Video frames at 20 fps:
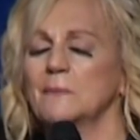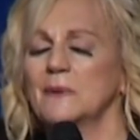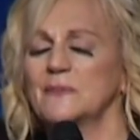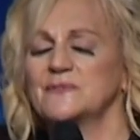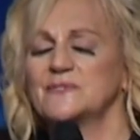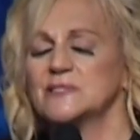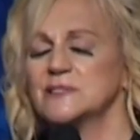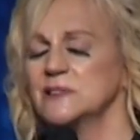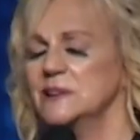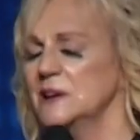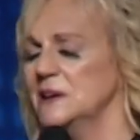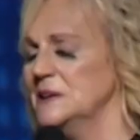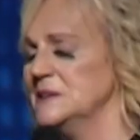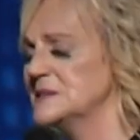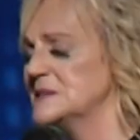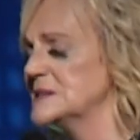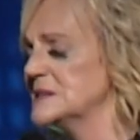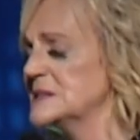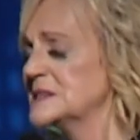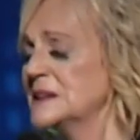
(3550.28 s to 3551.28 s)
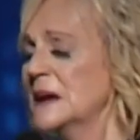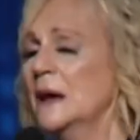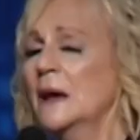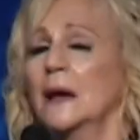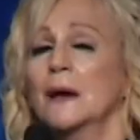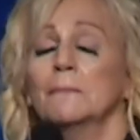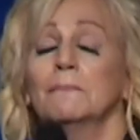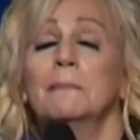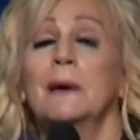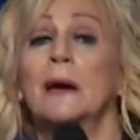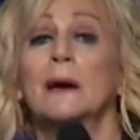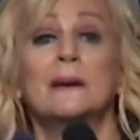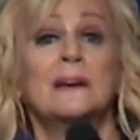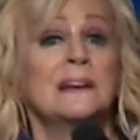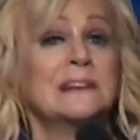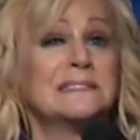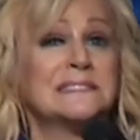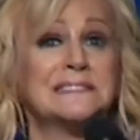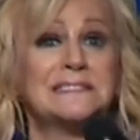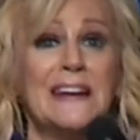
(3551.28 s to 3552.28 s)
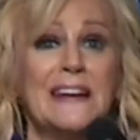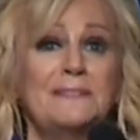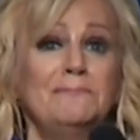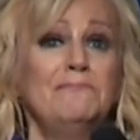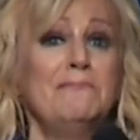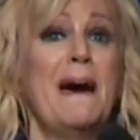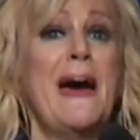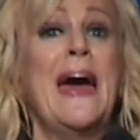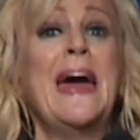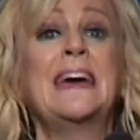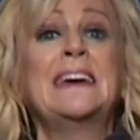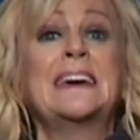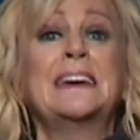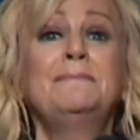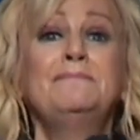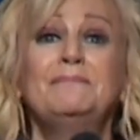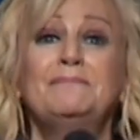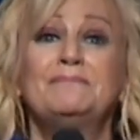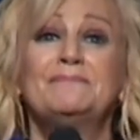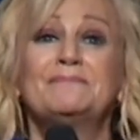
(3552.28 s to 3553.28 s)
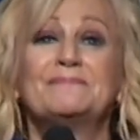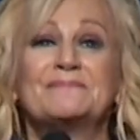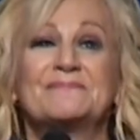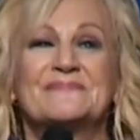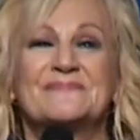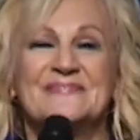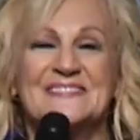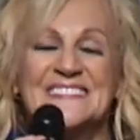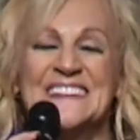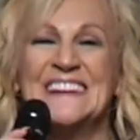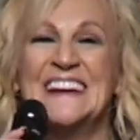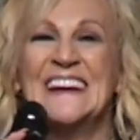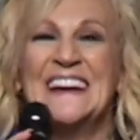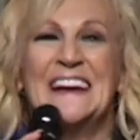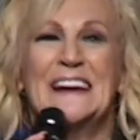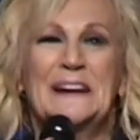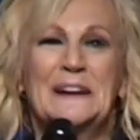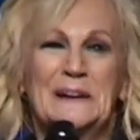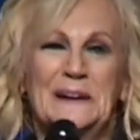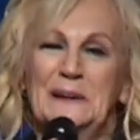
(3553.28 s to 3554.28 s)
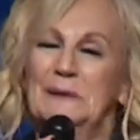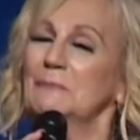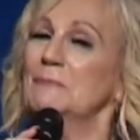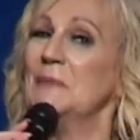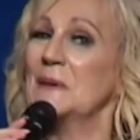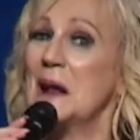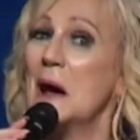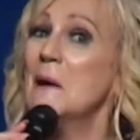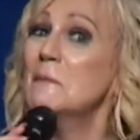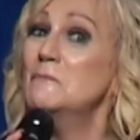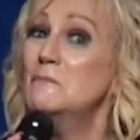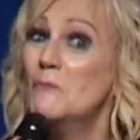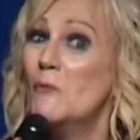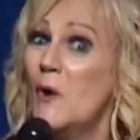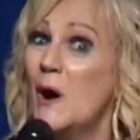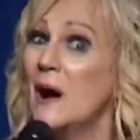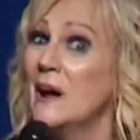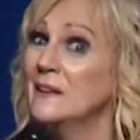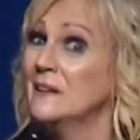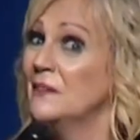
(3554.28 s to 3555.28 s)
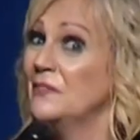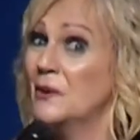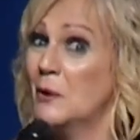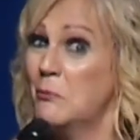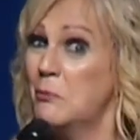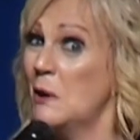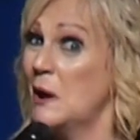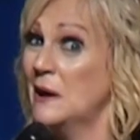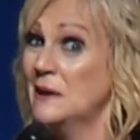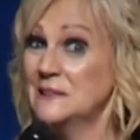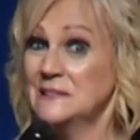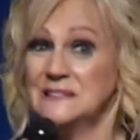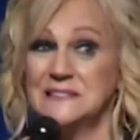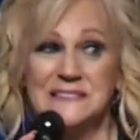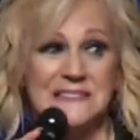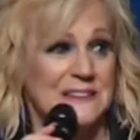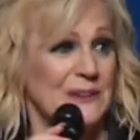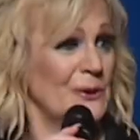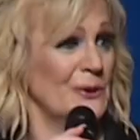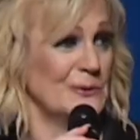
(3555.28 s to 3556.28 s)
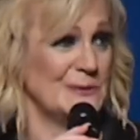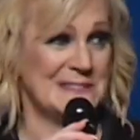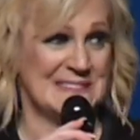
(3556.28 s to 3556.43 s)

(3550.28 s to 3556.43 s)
of Jesus. Millions didn't make it, but I'm one of the ones who